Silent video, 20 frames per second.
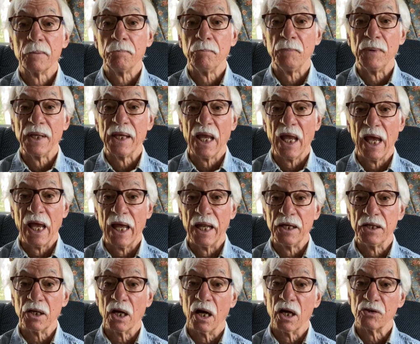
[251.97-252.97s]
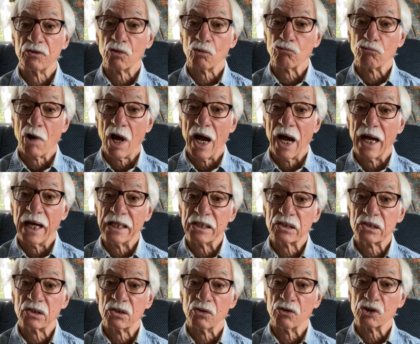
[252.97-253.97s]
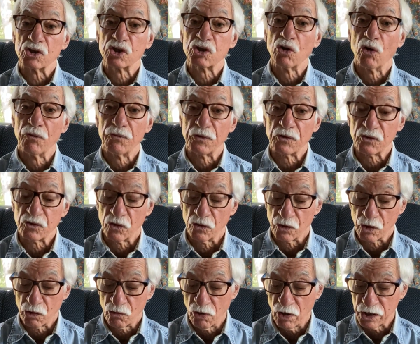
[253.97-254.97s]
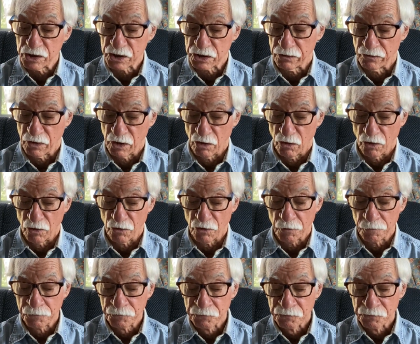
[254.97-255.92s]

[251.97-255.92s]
began to rise to the surface, to the crust of the Earth,